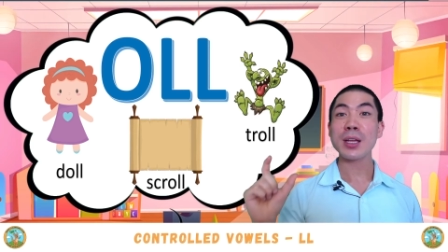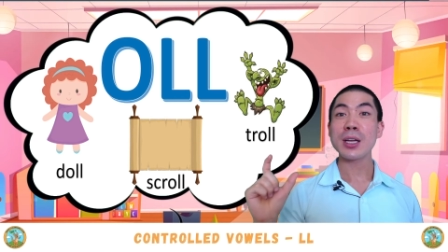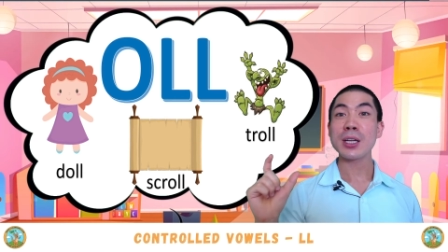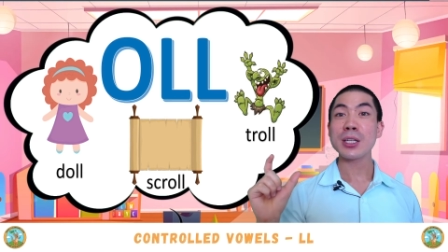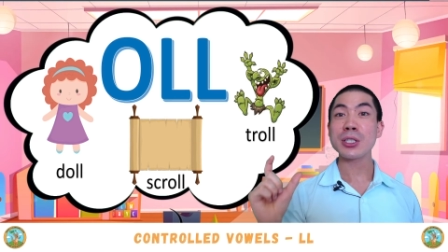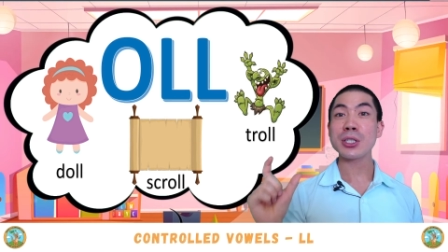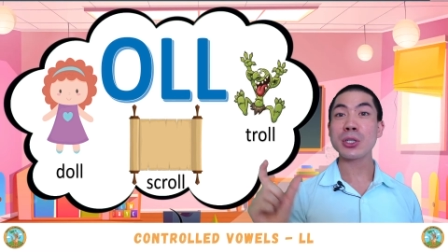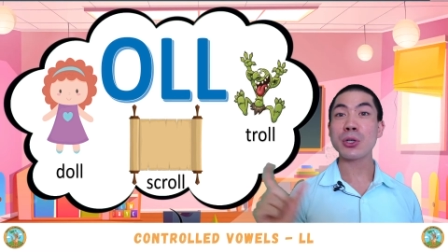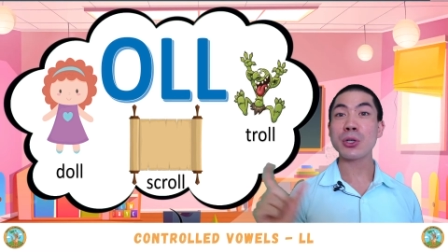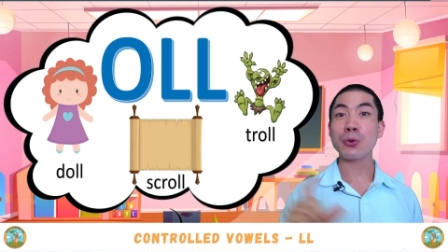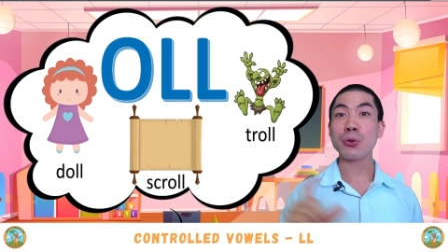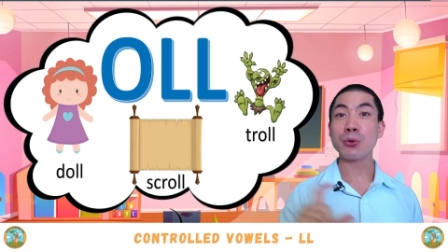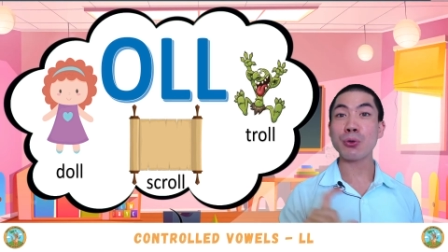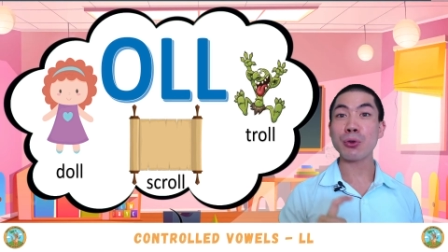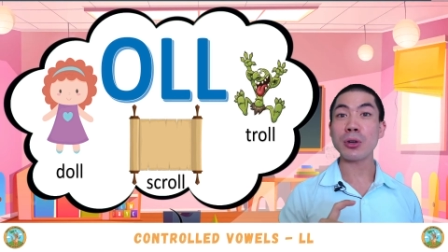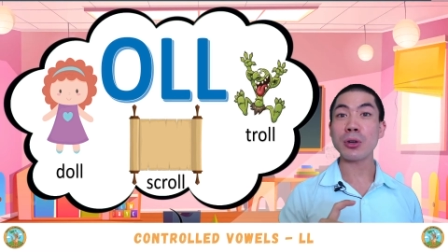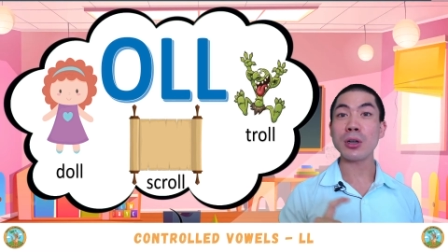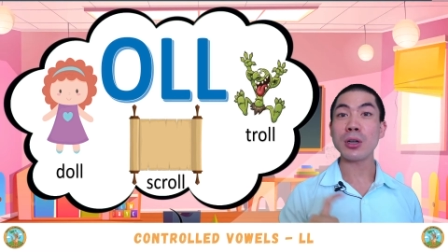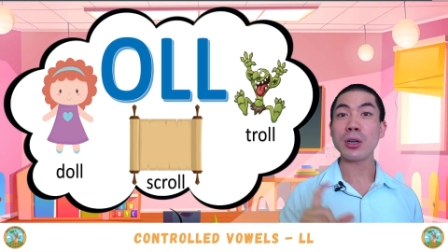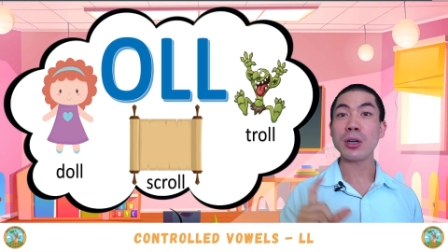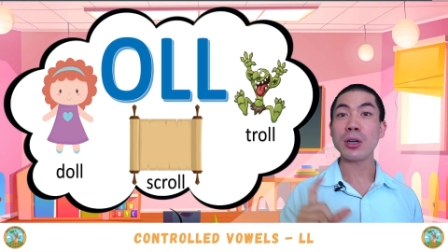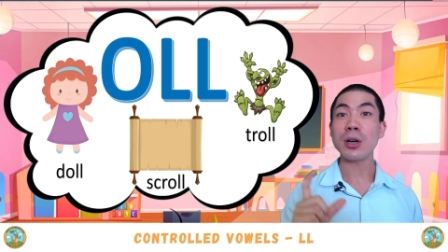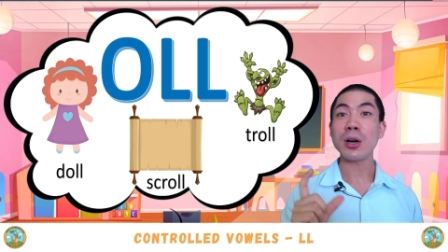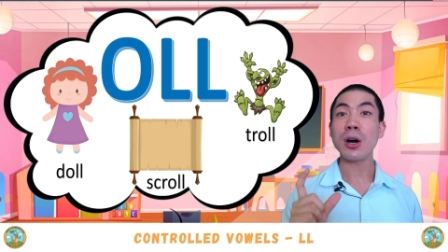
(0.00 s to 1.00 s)

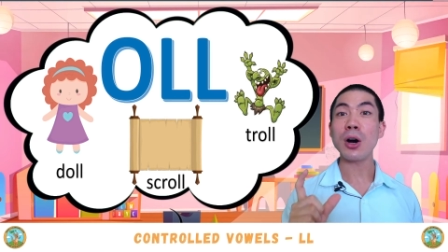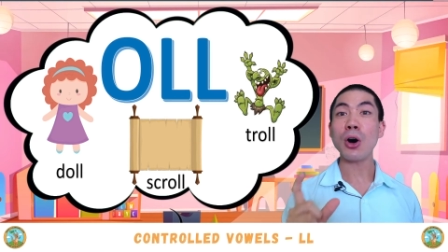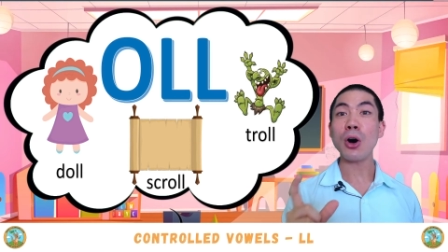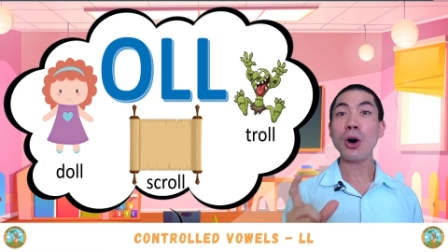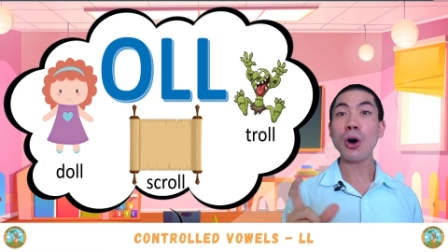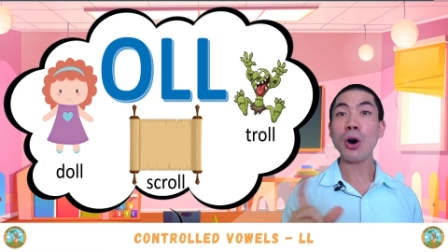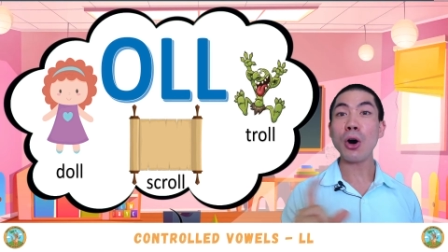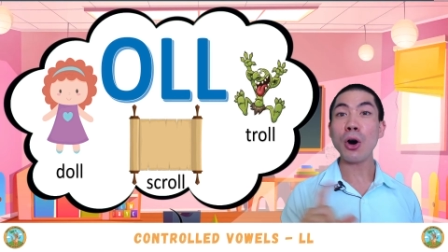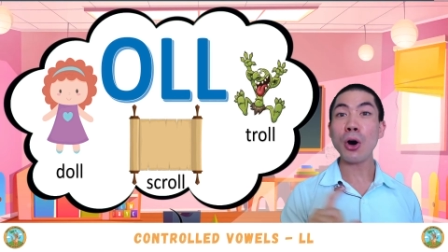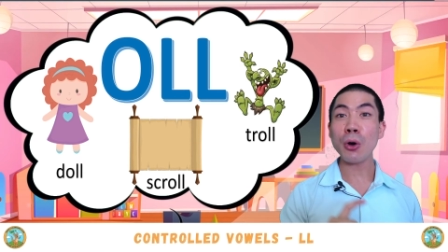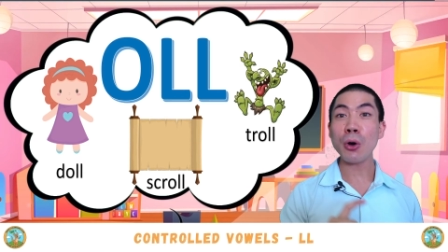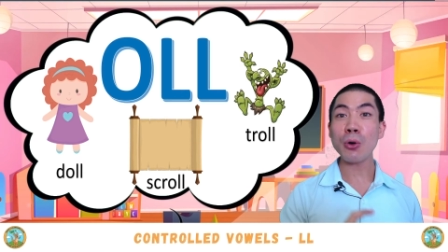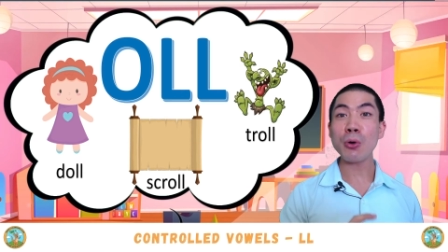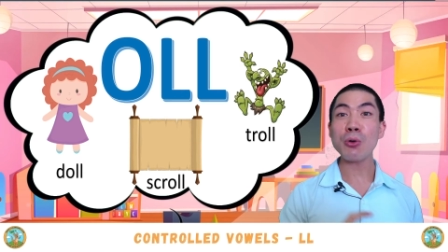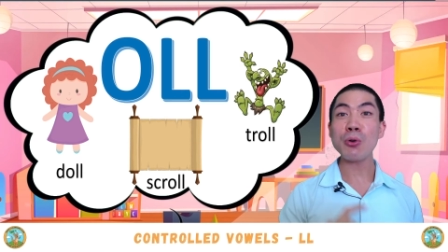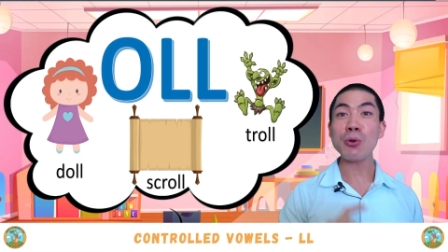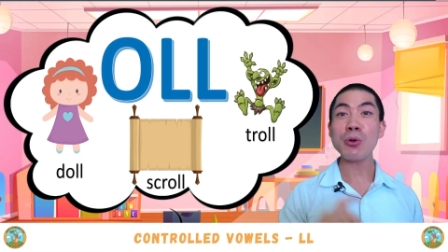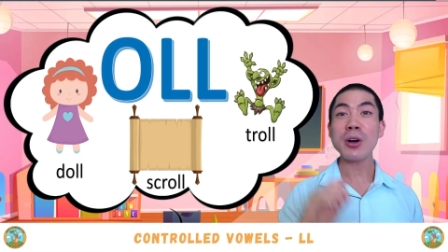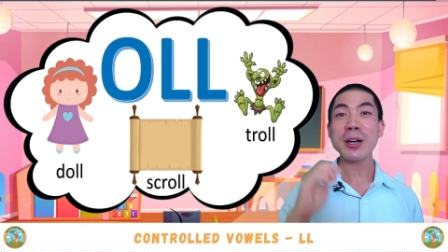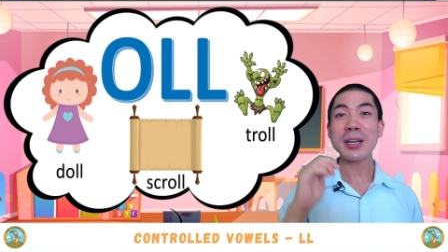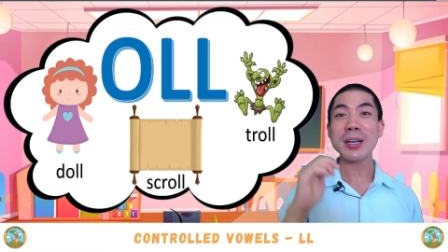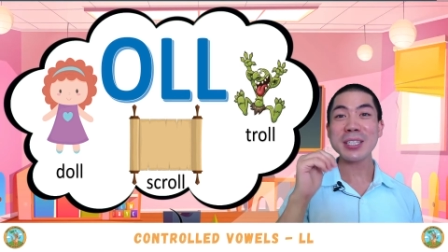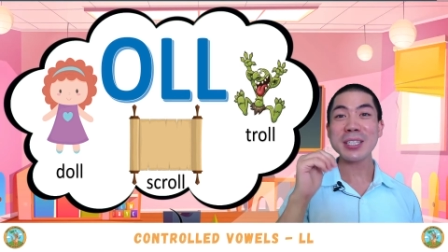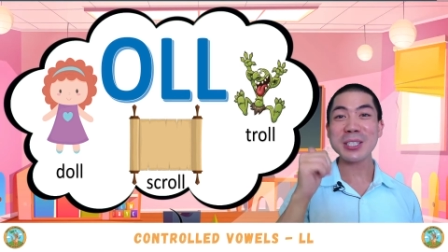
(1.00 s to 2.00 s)
scr,
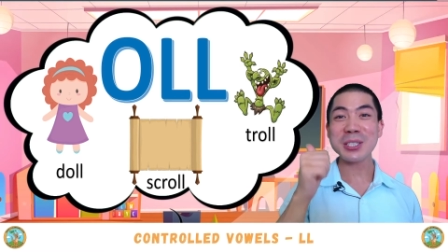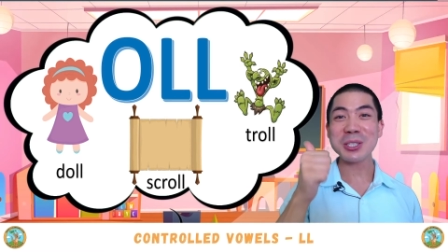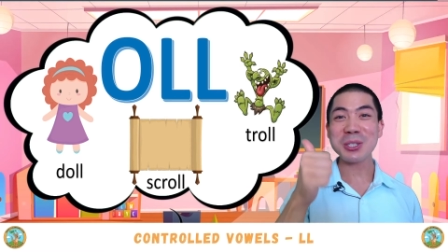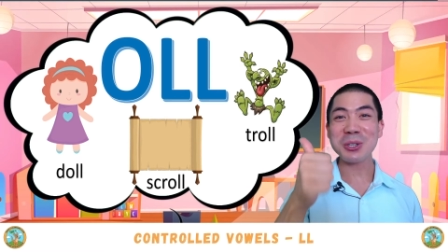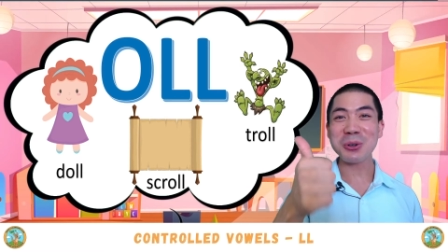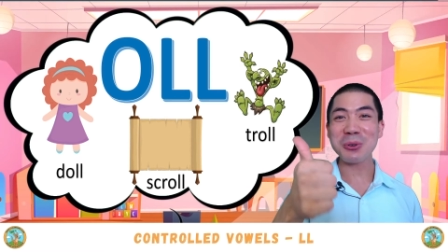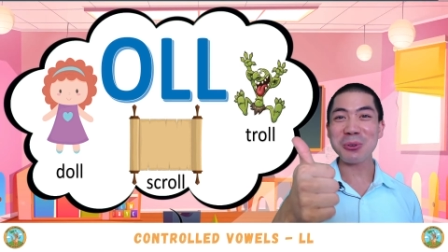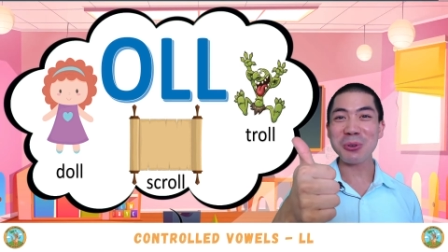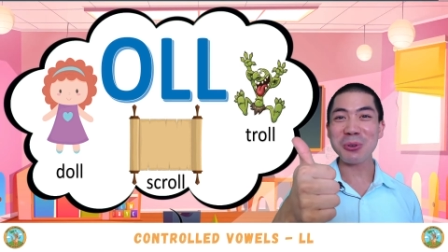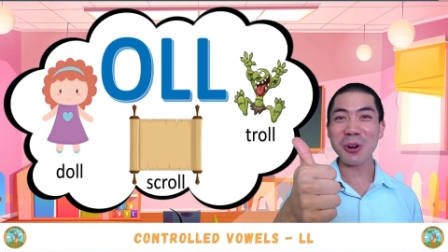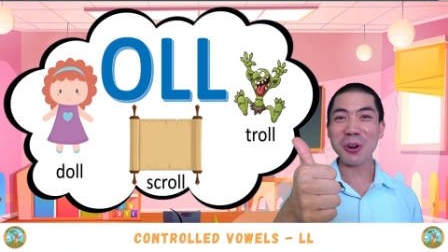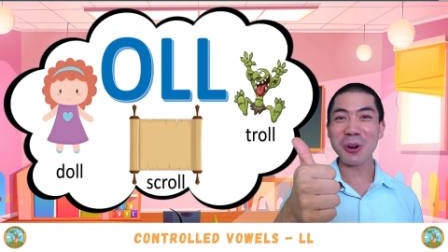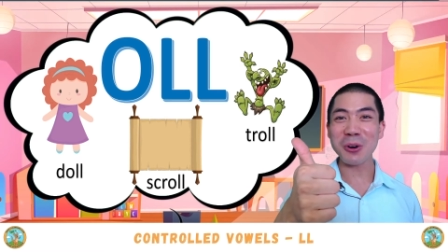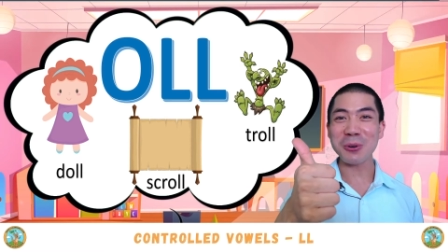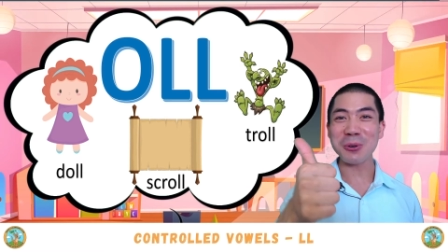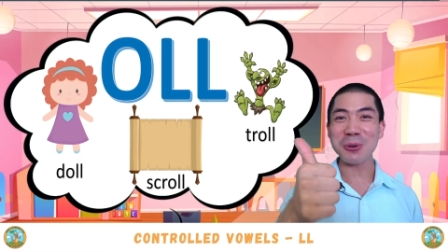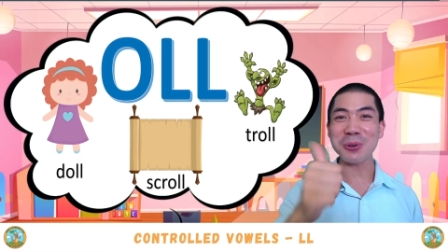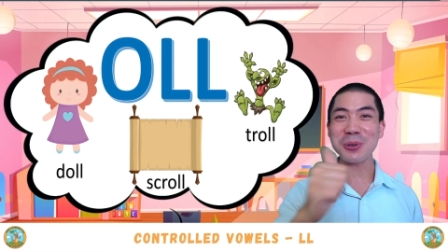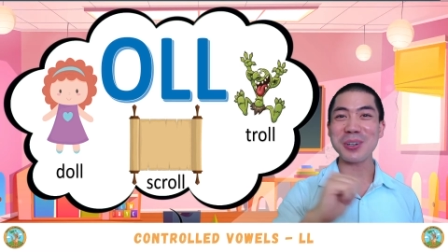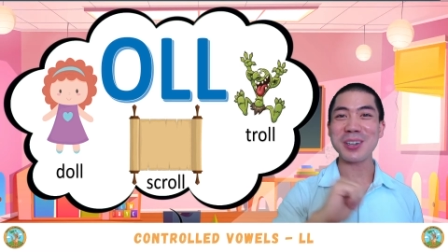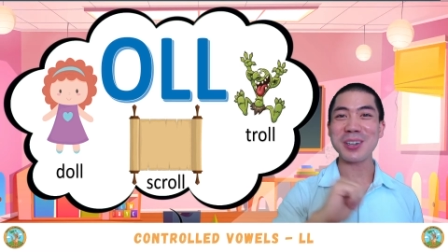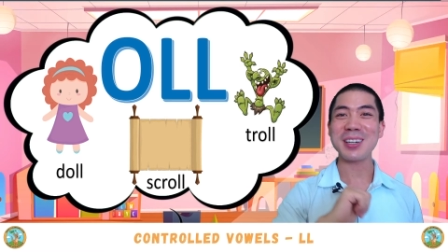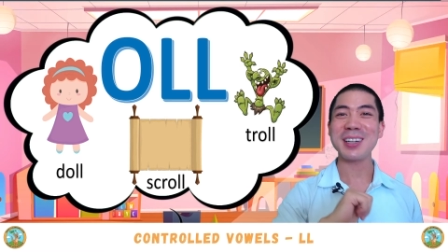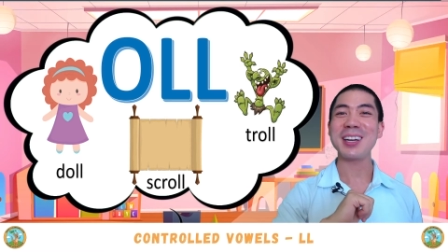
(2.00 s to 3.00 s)
O
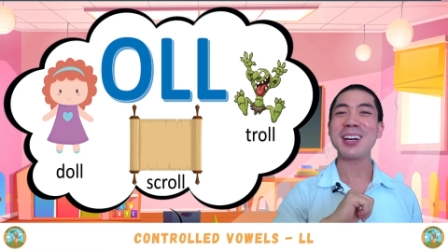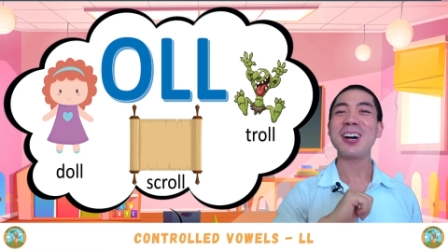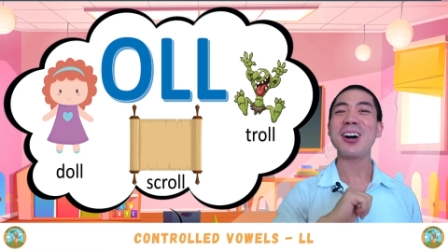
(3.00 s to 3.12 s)
scroll.